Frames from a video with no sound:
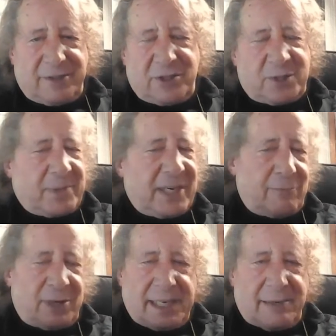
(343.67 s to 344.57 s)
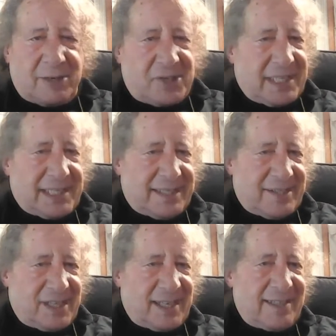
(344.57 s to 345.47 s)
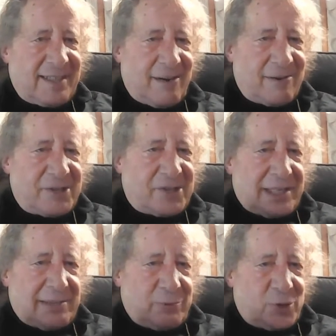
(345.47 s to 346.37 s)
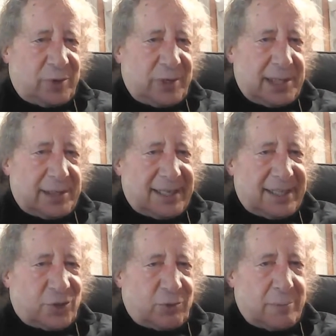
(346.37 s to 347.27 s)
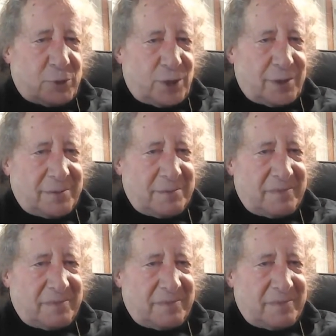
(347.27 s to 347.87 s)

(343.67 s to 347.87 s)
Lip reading: despite what Aristotle had said, and Aristotle was treated like scripture